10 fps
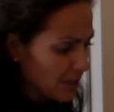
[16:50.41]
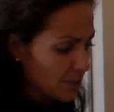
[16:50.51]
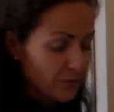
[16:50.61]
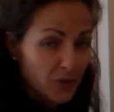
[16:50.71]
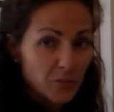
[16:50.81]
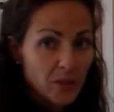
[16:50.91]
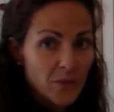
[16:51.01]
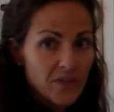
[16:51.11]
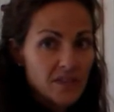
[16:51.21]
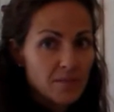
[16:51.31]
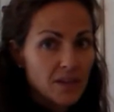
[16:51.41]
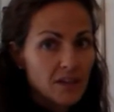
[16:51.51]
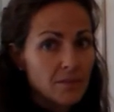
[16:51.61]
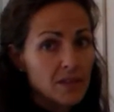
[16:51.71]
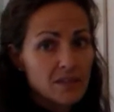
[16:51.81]
preferably with a
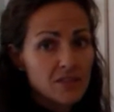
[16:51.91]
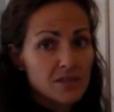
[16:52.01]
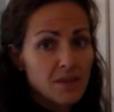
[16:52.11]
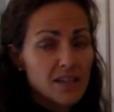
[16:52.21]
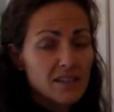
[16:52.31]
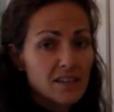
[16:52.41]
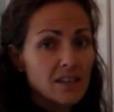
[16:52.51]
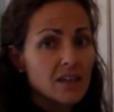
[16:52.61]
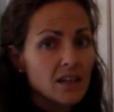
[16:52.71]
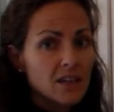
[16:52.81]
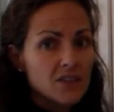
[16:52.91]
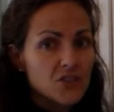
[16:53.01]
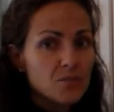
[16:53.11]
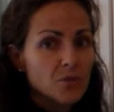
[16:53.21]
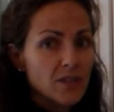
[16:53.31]
spigot because it just makes it
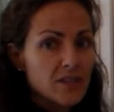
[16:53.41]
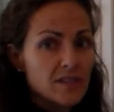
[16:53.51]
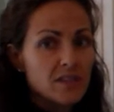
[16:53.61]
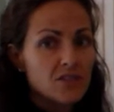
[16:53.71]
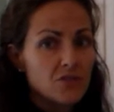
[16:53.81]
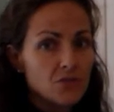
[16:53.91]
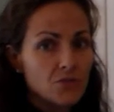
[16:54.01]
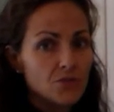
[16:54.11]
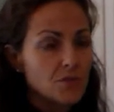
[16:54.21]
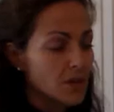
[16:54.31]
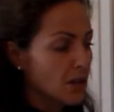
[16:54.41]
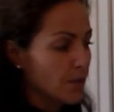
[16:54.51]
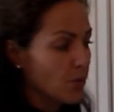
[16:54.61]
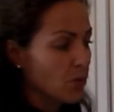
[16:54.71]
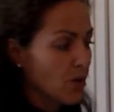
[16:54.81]
super easy to
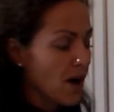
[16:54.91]
pour